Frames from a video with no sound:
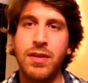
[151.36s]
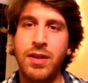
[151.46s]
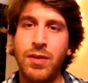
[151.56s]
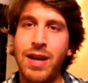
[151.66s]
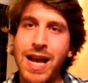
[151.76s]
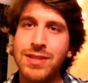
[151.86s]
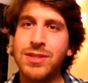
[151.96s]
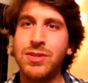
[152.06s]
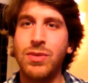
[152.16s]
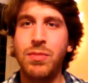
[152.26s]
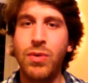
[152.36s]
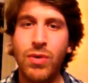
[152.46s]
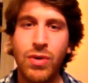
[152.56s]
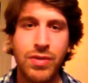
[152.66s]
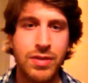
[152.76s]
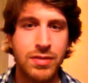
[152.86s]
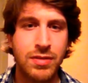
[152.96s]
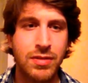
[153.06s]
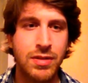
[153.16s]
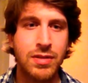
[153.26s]
you know, less or more
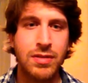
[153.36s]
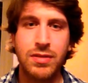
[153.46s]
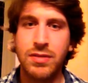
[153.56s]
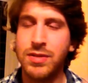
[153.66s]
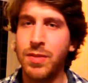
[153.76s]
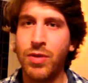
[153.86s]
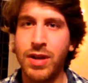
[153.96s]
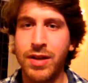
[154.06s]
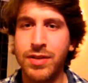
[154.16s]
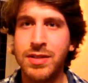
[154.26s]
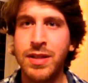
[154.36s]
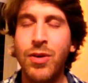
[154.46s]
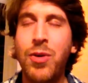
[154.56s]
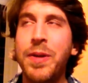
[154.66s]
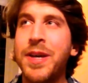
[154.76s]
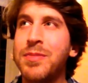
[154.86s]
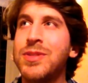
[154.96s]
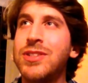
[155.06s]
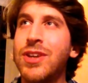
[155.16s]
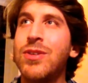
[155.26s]
than someone else, and it all
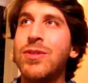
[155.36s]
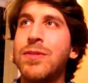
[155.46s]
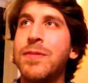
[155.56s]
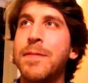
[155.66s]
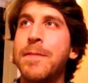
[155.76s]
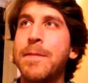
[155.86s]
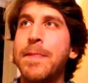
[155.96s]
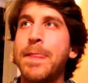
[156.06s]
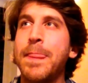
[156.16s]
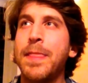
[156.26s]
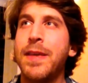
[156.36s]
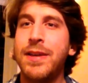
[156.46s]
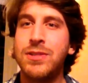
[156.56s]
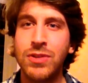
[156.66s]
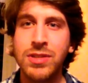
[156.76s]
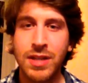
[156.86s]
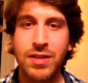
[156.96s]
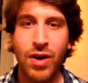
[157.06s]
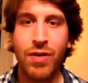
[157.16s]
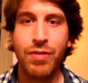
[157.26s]
becomes so
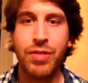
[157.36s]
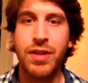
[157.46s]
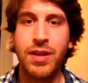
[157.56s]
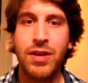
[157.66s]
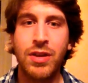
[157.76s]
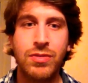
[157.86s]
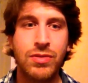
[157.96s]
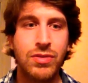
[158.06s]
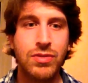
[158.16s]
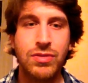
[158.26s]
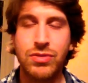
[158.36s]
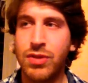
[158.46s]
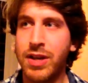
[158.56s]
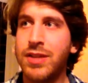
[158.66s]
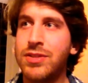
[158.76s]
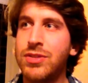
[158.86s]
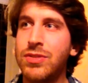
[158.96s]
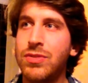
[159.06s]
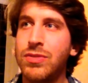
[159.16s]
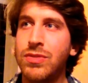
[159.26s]
exhausting, the whole thing. You know, trying
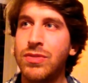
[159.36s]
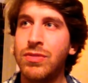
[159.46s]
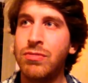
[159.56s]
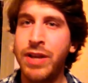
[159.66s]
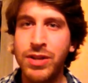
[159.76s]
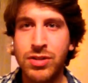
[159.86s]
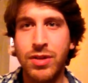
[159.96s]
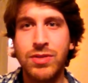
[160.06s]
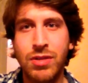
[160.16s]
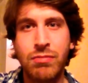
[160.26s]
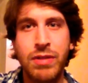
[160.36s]
to reach those